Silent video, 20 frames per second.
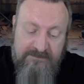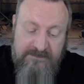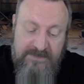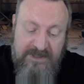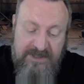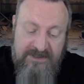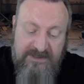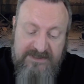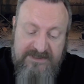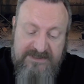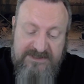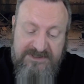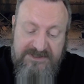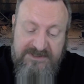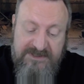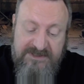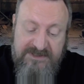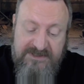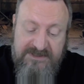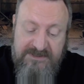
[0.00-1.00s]
And it's
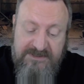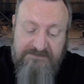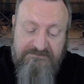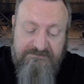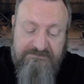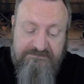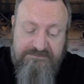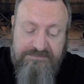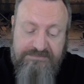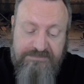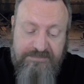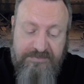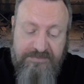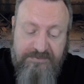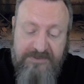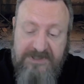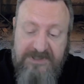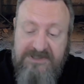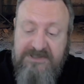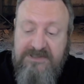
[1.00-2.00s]
just a
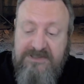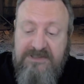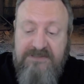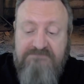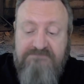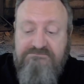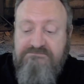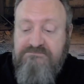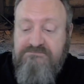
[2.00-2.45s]
pretty